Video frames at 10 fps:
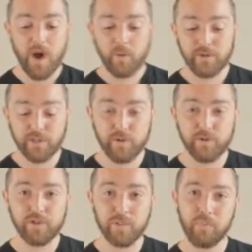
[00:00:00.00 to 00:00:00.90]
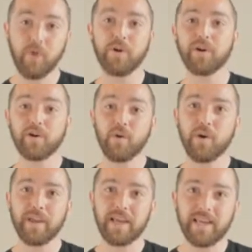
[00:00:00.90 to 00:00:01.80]
We're so used to pulling a
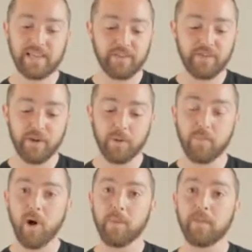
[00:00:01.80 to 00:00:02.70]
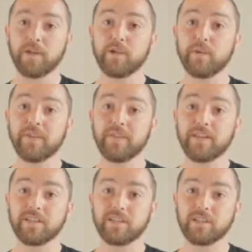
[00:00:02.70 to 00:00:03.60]
coin into finger palm by doing
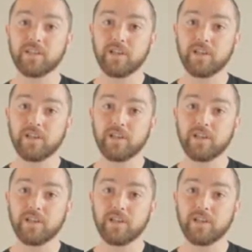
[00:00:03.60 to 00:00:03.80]
this.